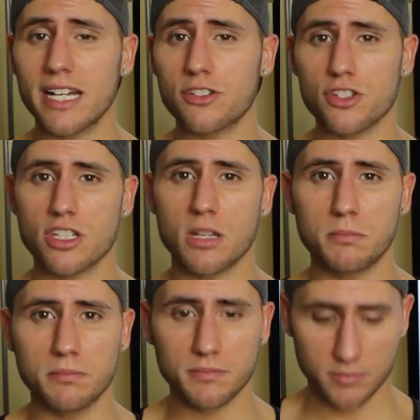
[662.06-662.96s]
attack, just
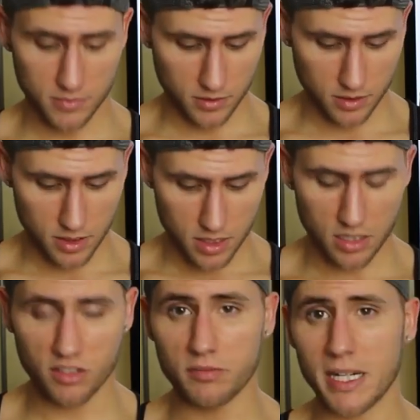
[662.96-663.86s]
some
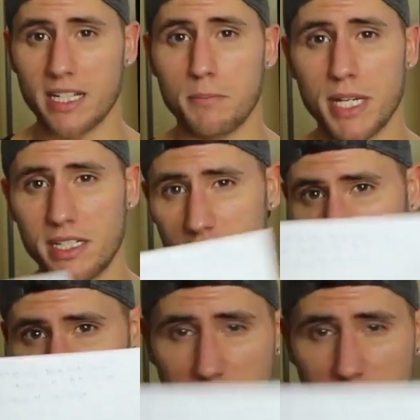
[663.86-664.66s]
of my opinion